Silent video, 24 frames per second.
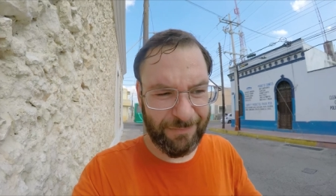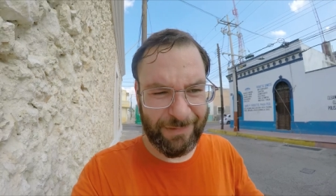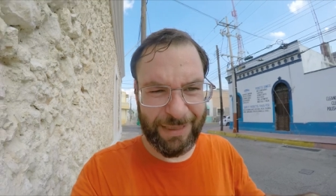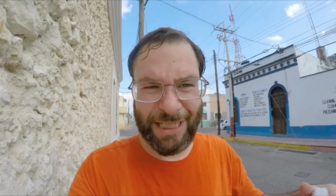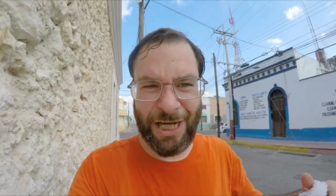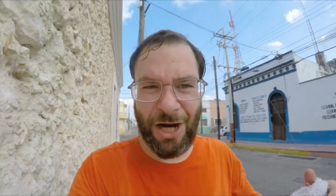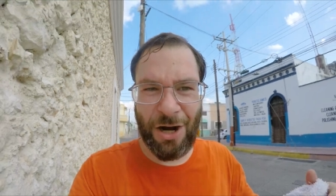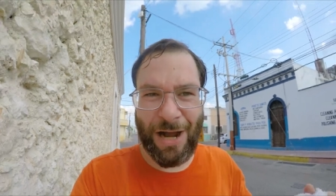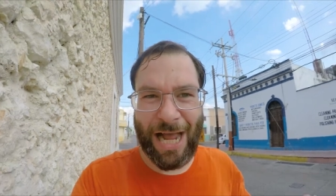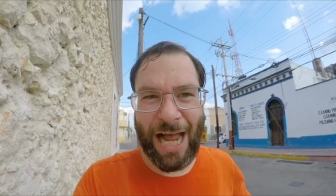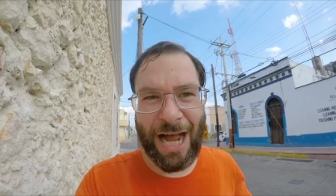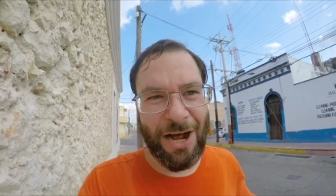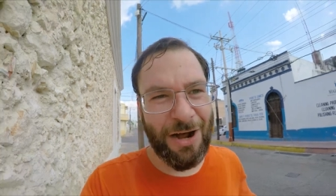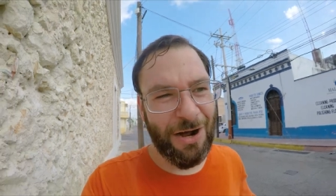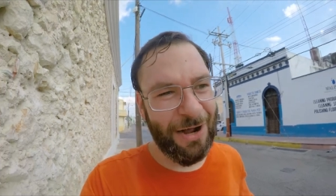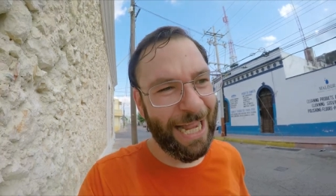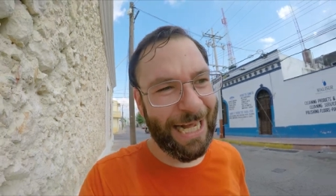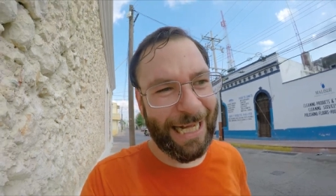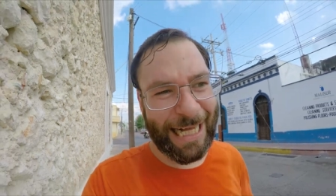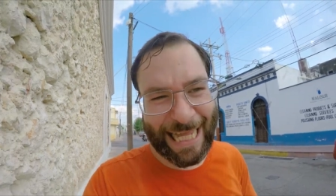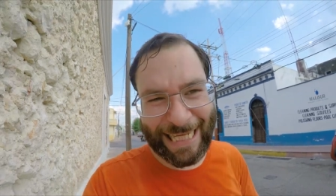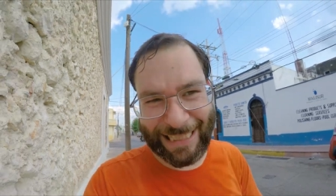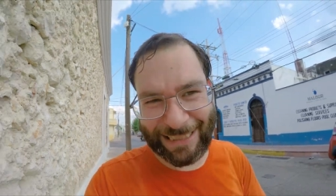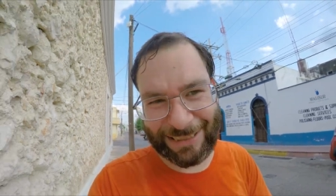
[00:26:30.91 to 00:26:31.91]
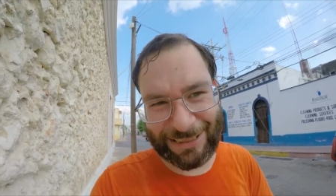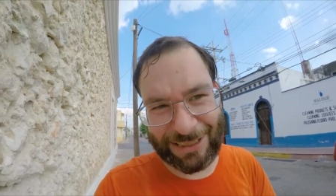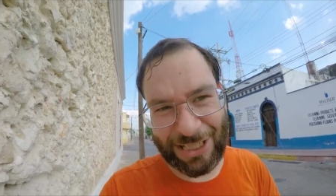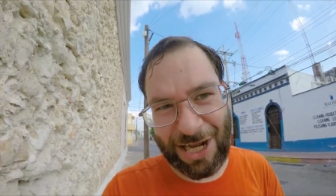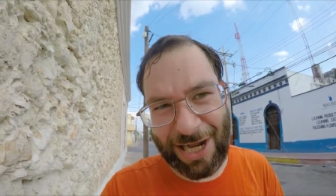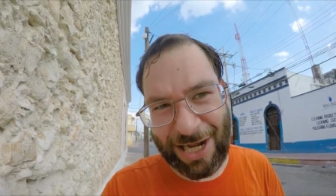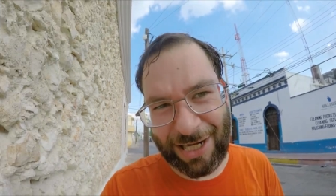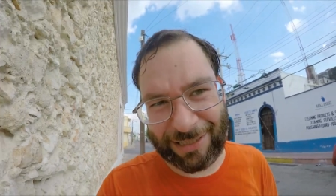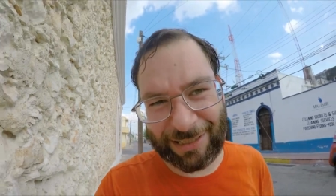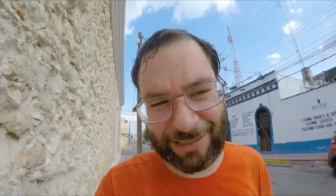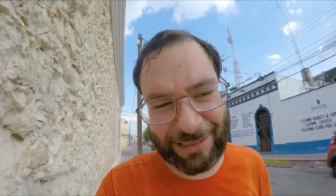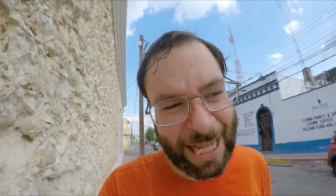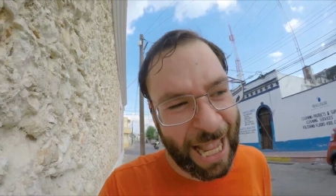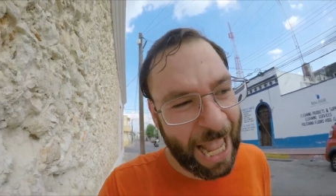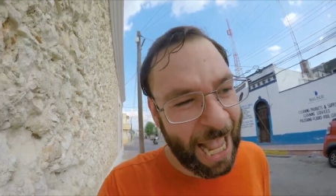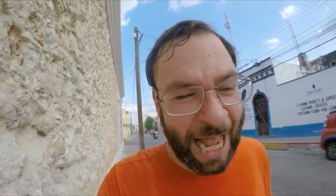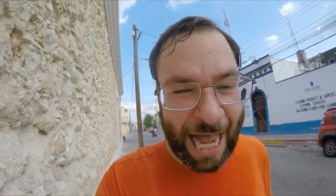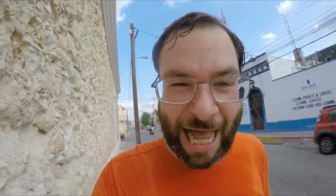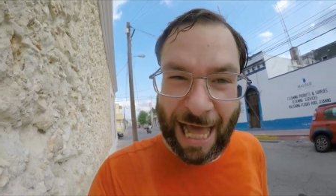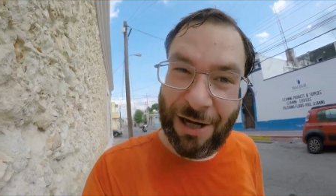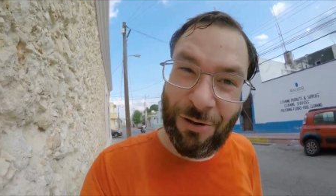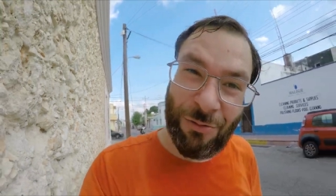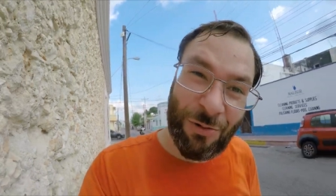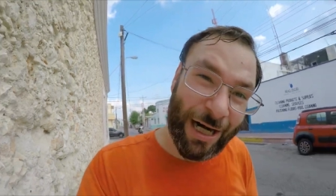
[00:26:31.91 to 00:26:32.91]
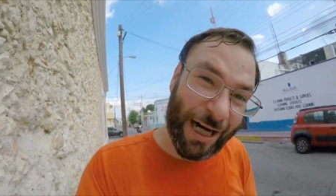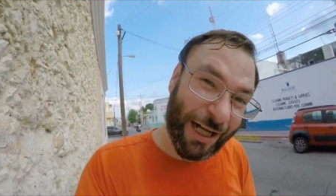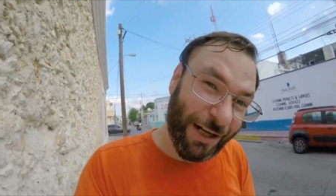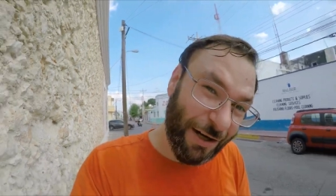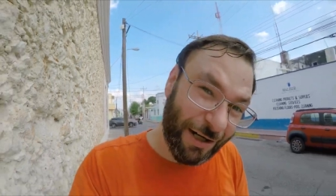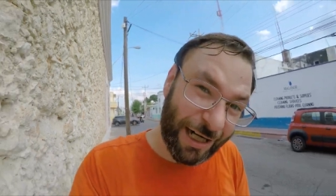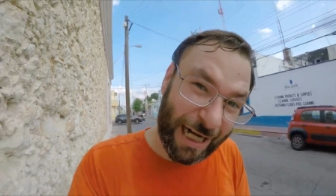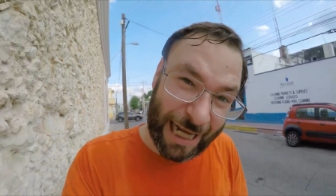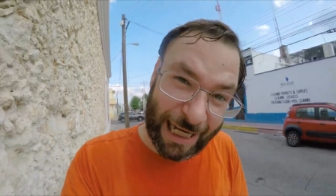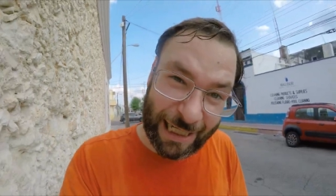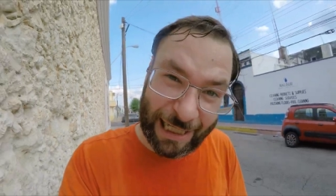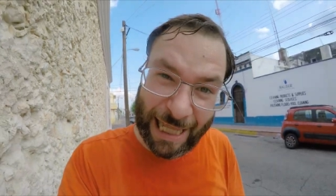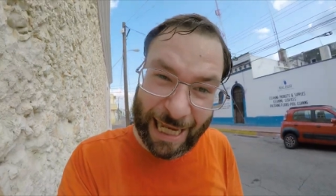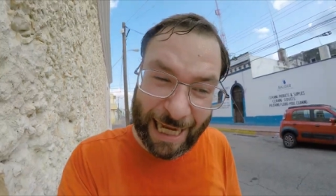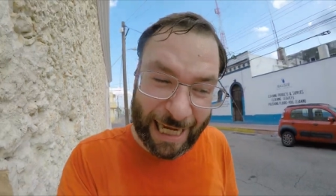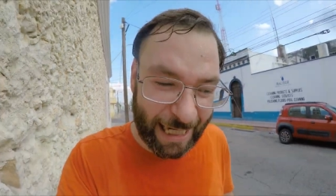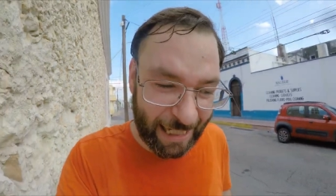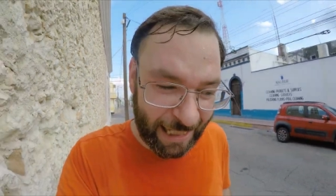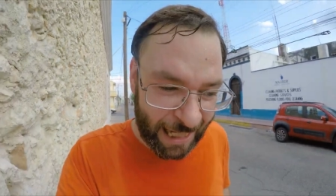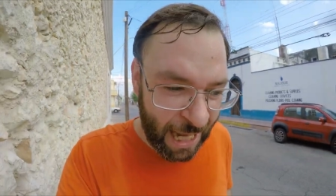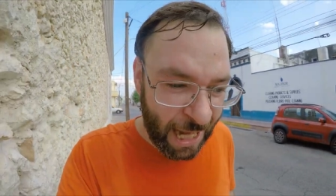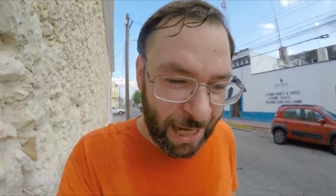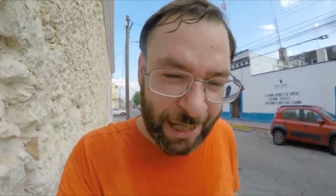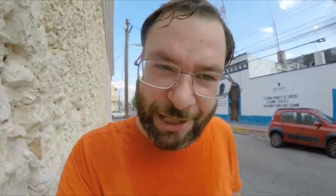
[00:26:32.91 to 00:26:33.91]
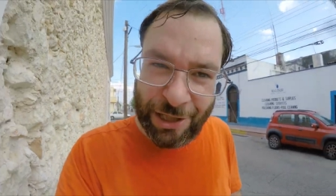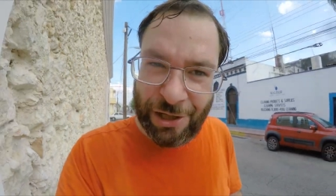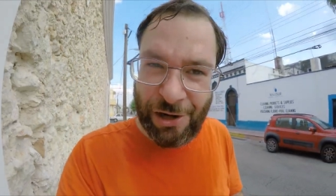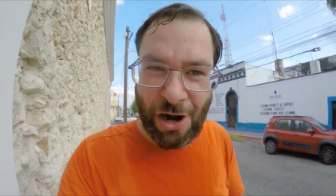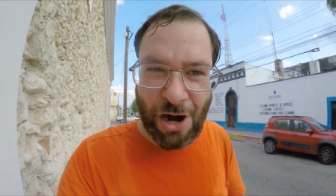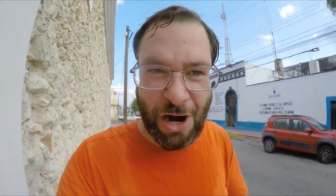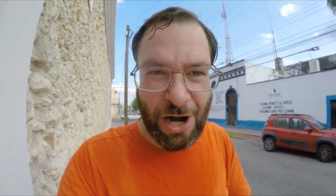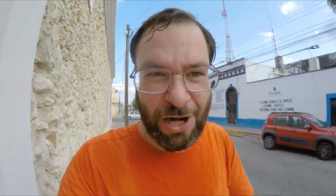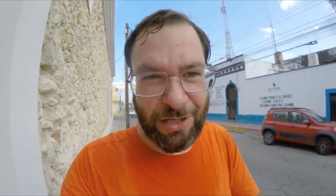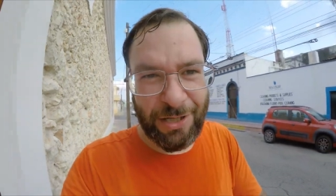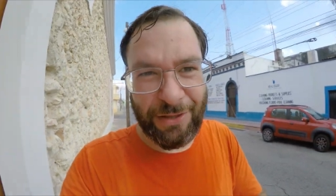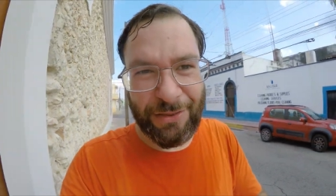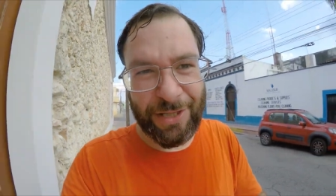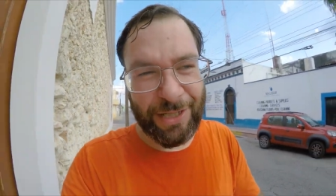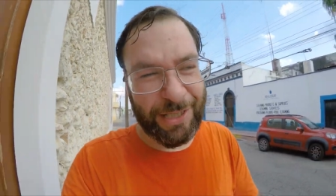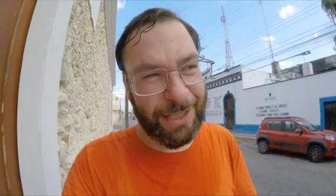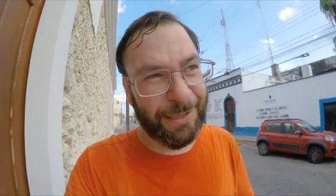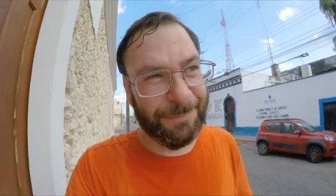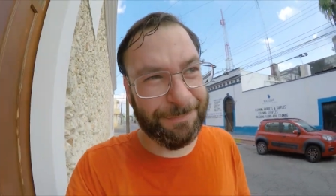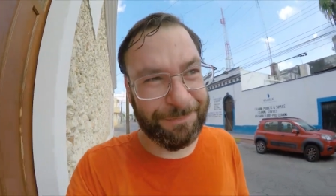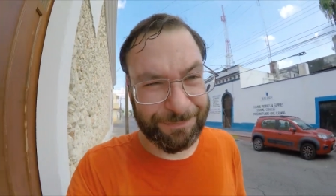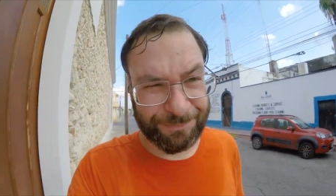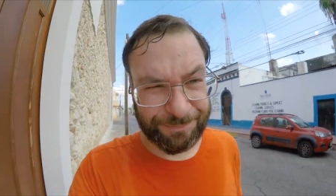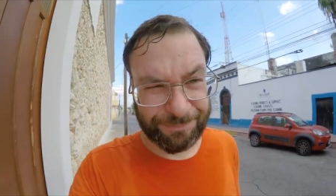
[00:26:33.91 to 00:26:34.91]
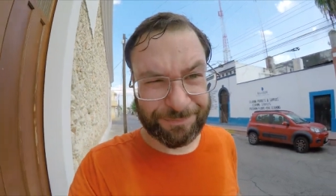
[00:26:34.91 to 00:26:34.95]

you know, oh, L A sucks, I don't wanna go to L A, you know, all of the